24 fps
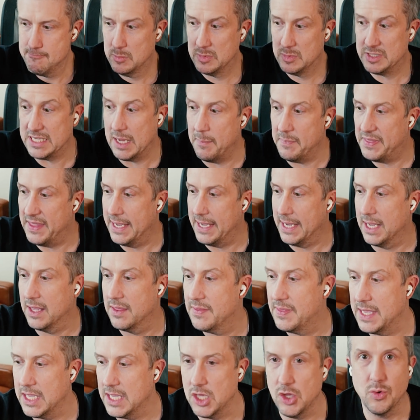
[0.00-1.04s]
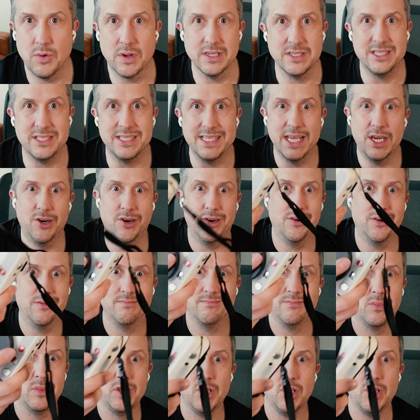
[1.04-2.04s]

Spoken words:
something that you consider